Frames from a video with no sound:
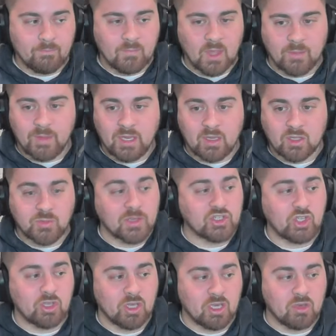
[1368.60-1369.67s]
I mean,
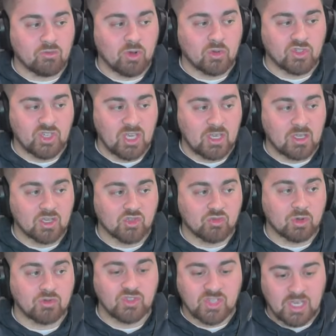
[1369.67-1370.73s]
especially Rosen, because
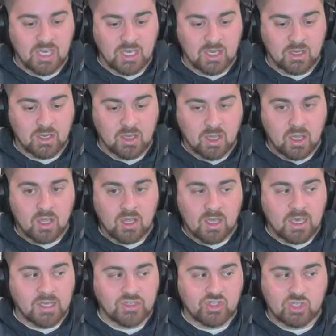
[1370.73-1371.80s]
Rosen
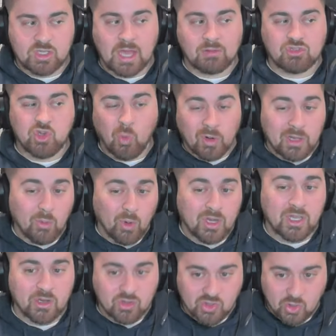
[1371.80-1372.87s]
is now 21
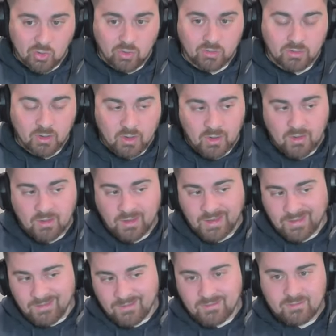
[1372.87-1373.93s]
years old.
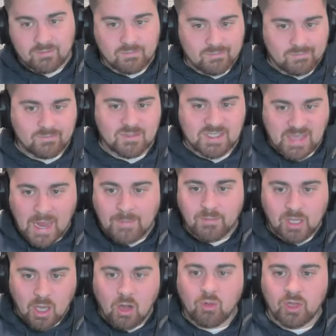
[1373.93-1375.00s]
Like, it's time to
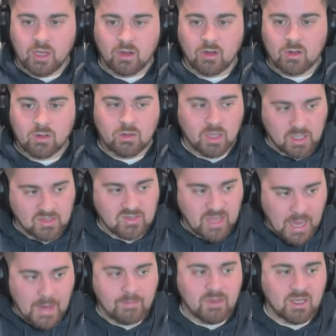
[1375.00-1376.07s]
go here. Like, it's
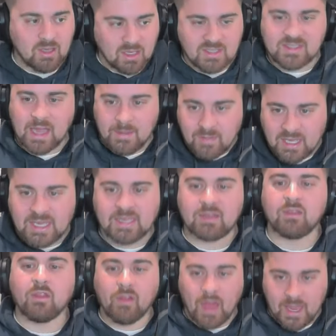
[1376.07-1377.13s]
time to it's time to get in
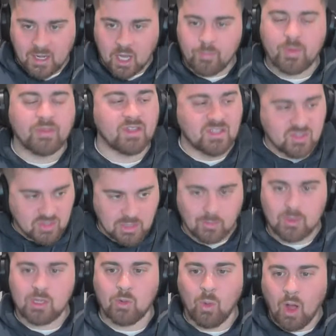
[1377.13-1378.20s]
the lineup and let's see
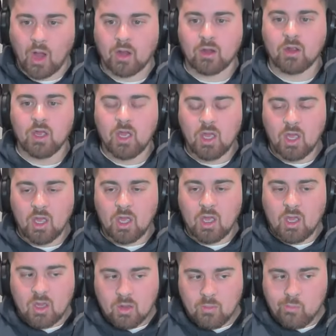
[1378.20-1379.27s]
what you are.
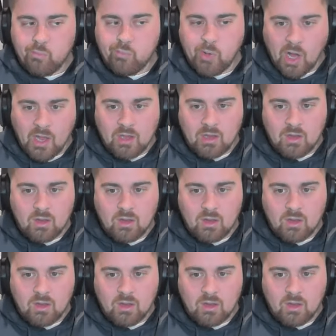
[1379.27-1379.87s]
But